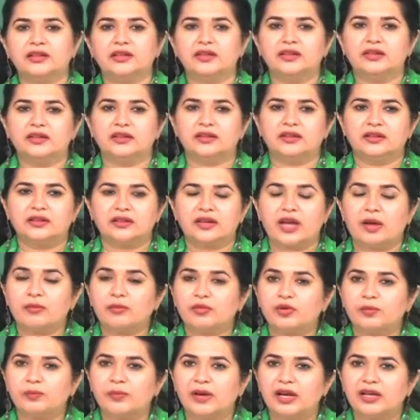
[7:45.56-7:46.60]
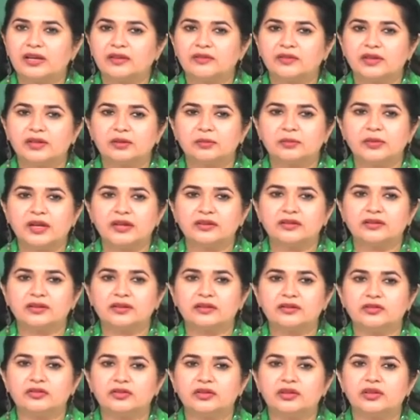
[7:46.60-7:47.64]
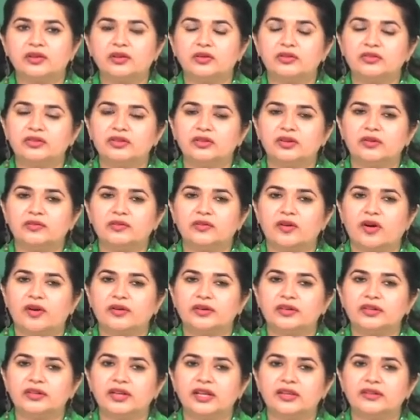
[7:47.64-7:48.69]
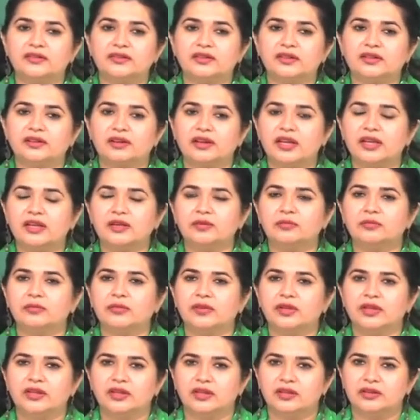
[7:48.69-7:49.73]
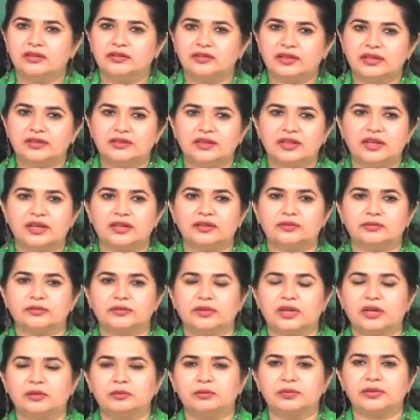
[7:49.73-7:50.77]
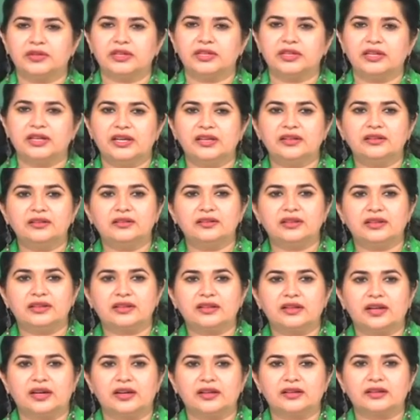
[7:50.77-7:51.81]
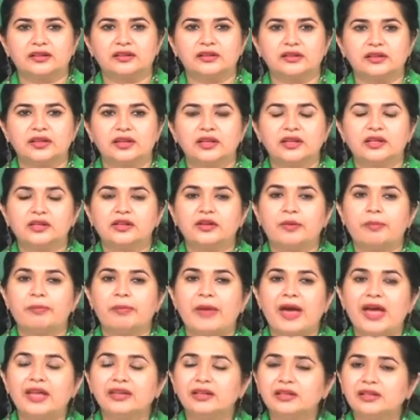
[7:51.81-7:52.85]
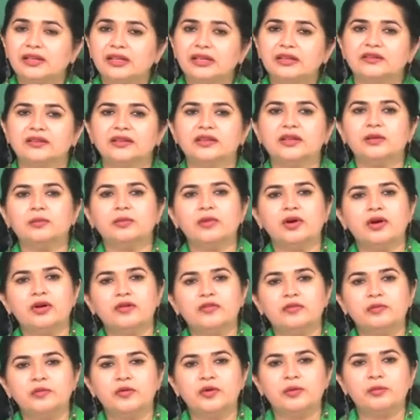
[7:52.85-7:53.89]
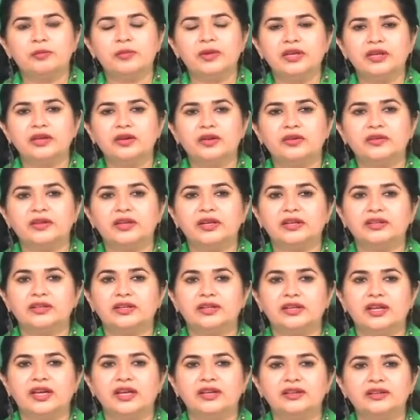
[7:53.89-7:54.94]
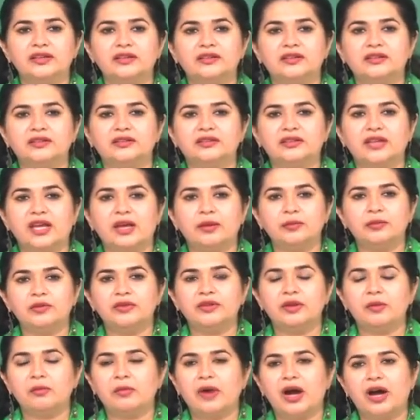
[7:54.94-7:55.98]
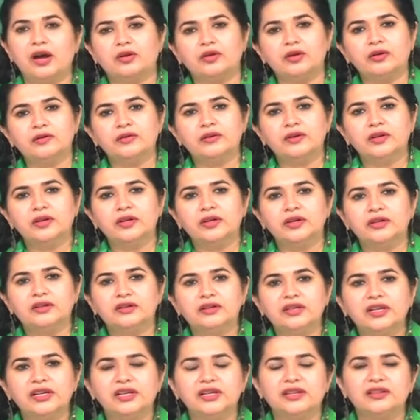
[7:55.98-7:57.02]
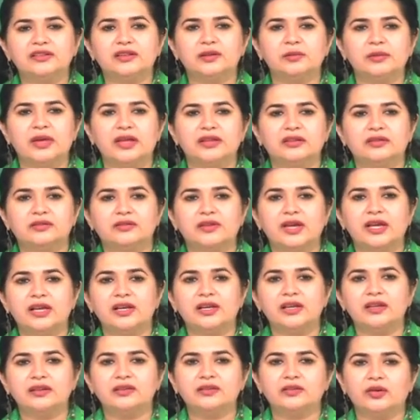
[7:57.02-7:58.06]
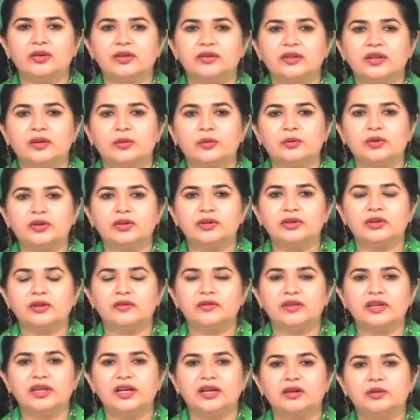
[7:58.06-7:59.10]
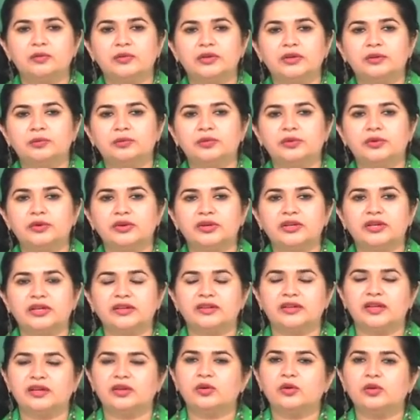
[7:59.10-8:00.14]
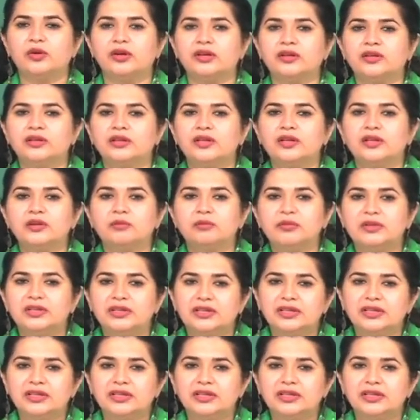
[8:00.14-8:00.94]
Ram Gopal Varma's trilogy of organized crime, Satya, Company and Sarkar. Now, parallel cinema of Mumbai, on the other hand, is stamped with the mark of realism as well as on the world of the urban poor and the lower middle